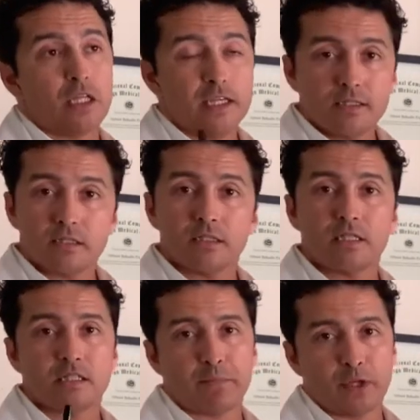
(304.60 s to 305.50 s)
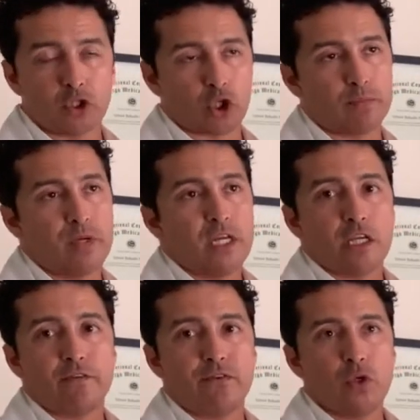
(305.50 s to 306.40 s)
The insulin is a builder.
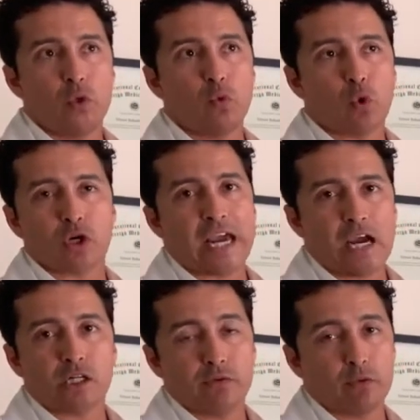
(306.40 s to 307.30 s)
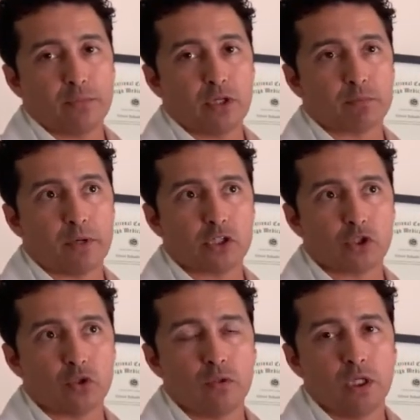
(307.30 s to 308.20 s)
If you work out, you will build
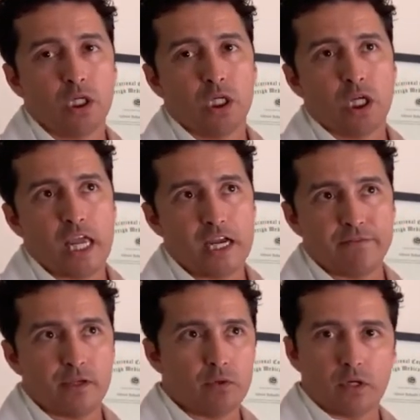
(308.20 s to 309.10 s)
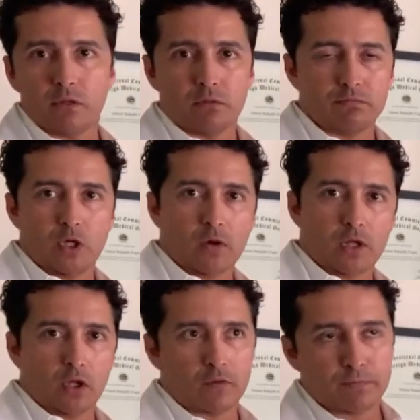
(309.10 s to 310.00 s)
muscle and if you eat you know
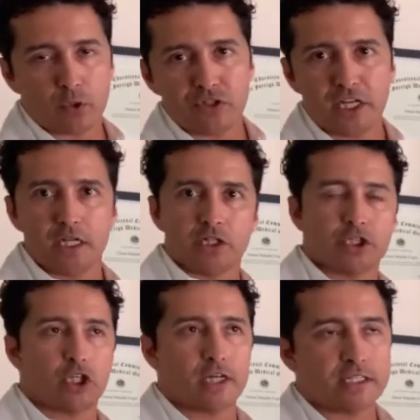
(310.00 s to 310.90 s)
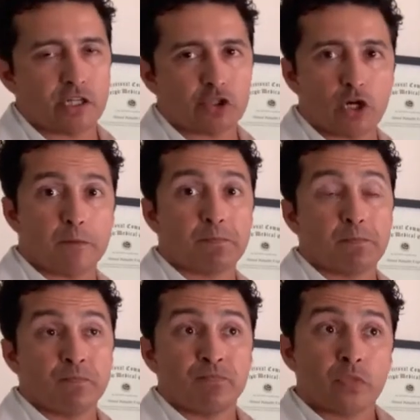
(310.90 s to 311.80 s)
a lot of protein and sugar etc
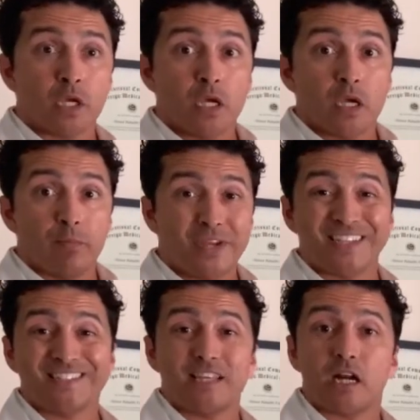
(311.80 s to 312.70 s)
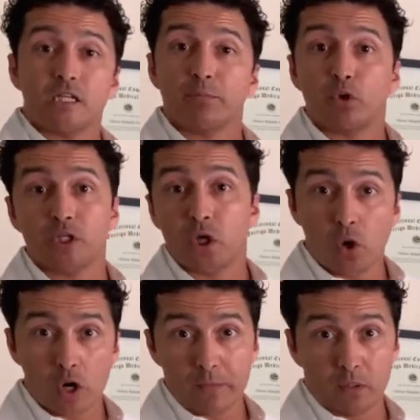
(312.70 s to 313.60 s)
because it's an anabolic
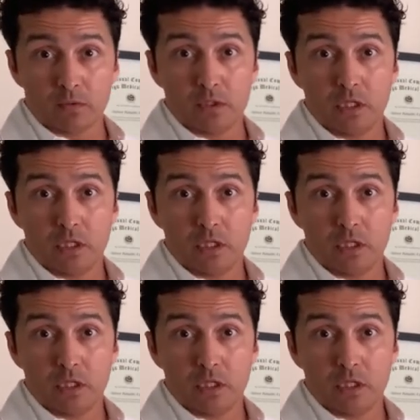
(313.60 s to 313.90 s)
hormone